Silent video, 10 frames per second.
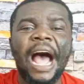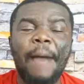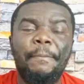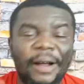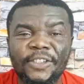
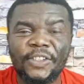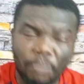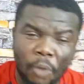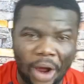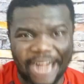about
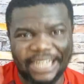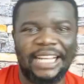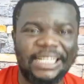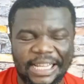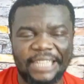more
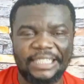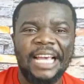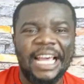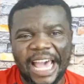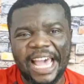Alhassan,
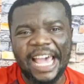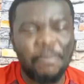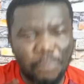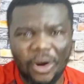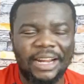
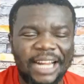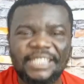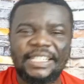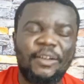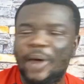more
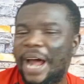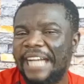Alhassan,